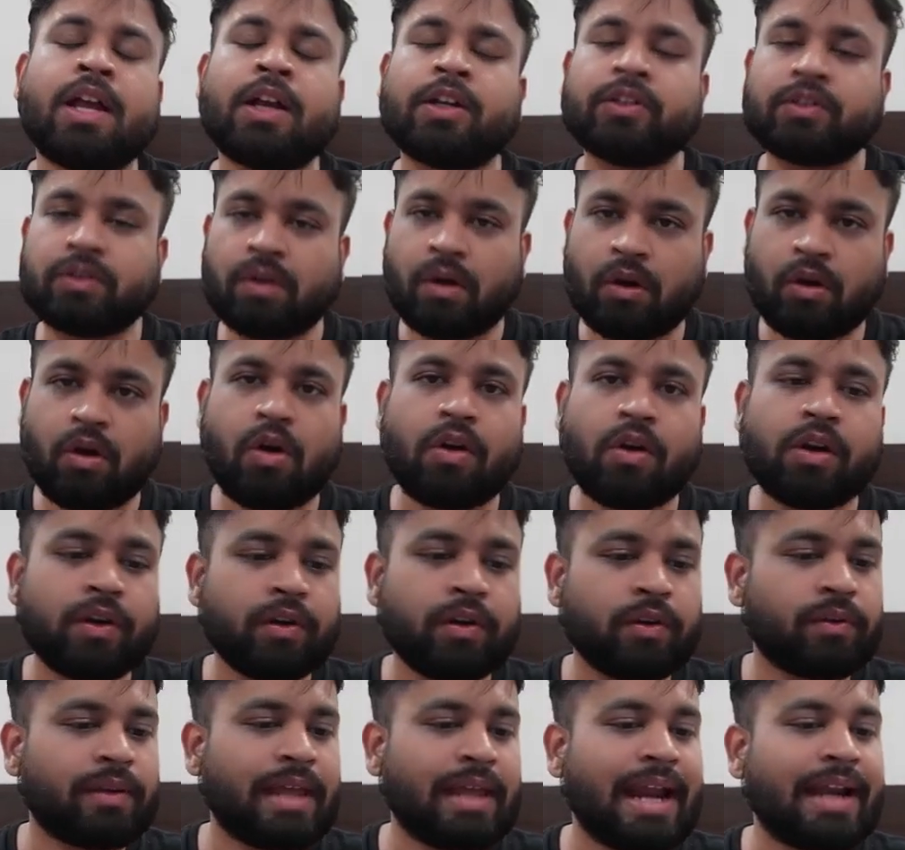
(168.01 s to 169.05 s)
So
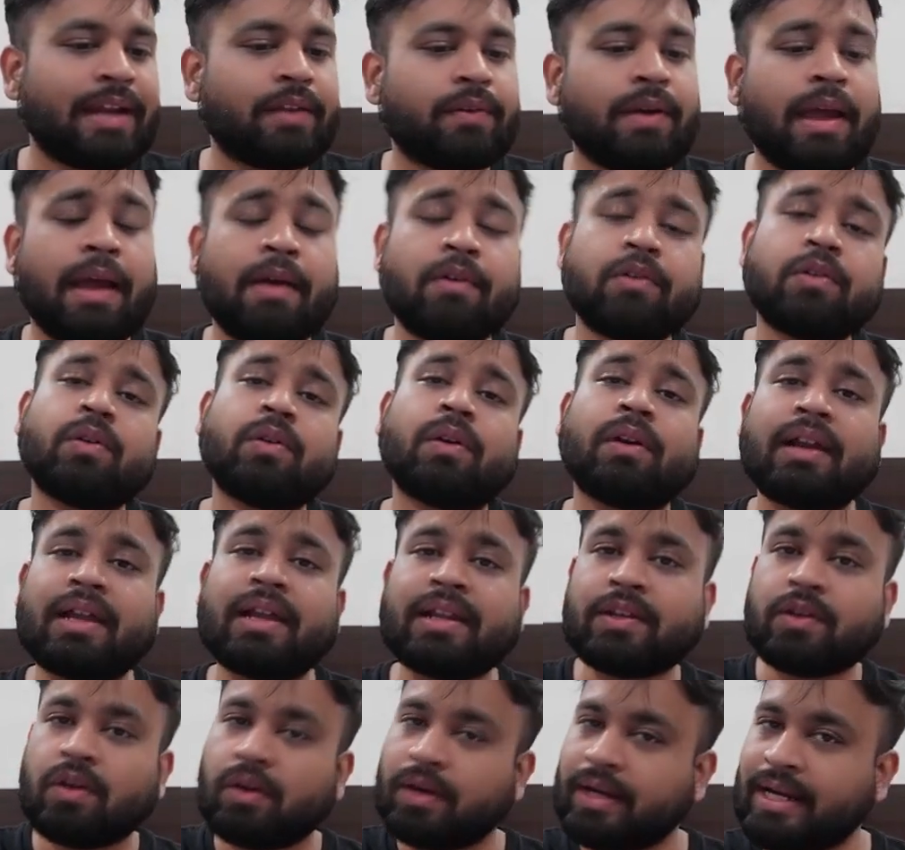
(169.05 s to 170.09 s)
according to that, you have to
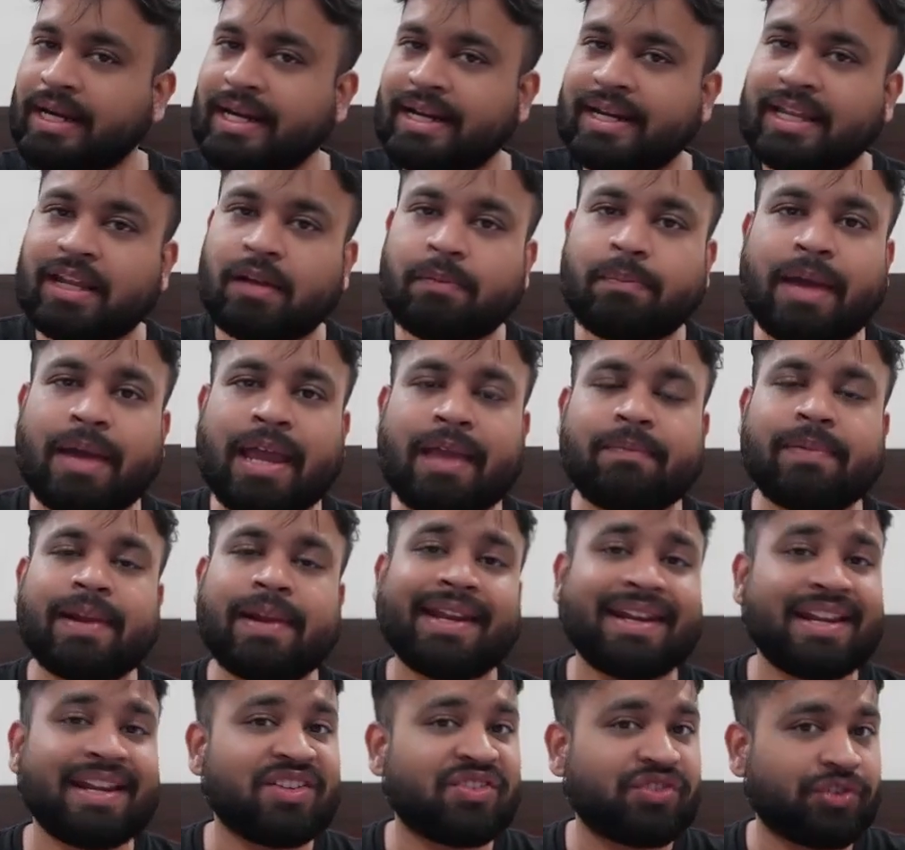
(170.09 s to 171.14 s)
run your ETL
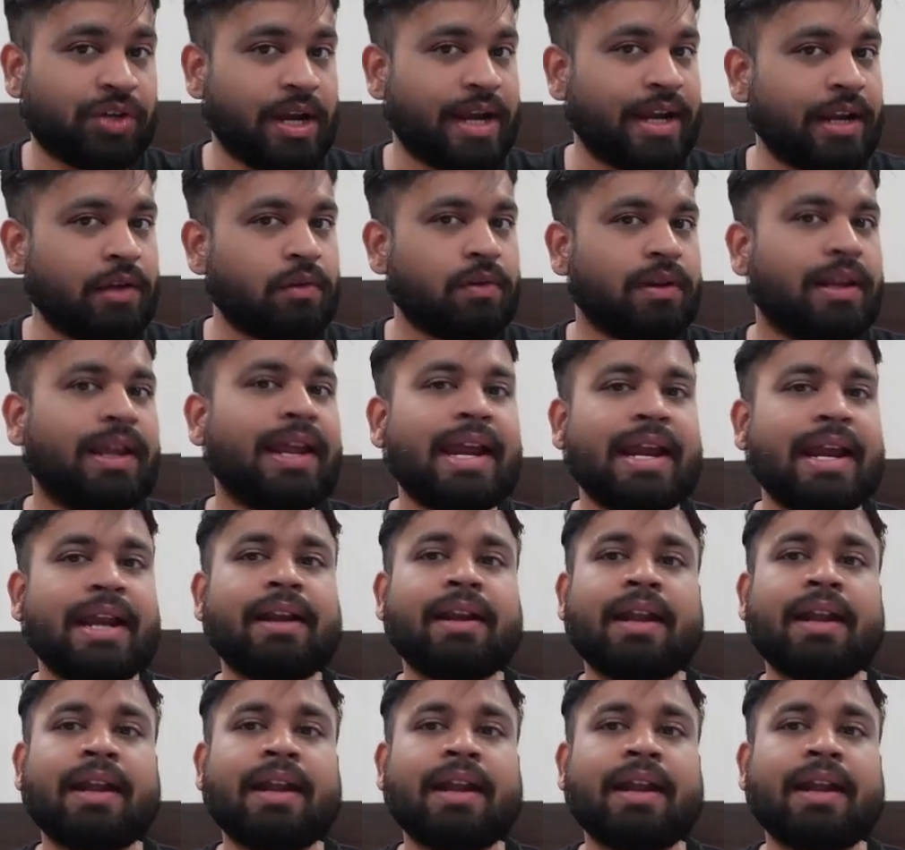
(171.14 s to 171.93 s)
pipeline and schedule it